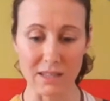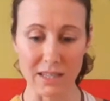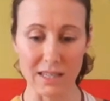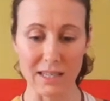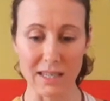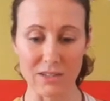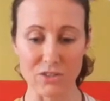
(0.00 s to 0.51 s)

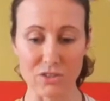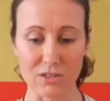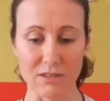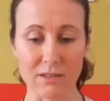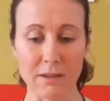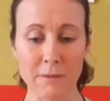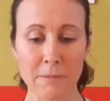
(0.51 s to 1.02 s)
connection
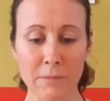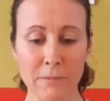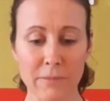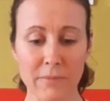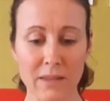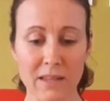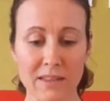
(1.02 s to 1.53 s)

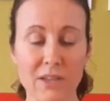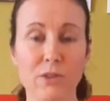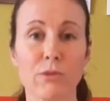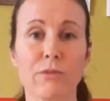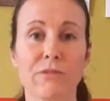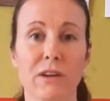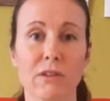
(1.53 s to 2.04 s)
that you
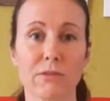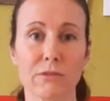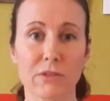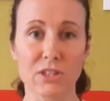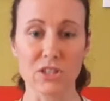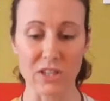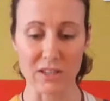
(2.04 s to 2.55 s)
felt for
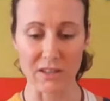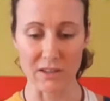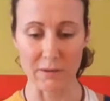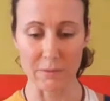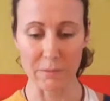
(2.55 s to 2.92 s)
each other.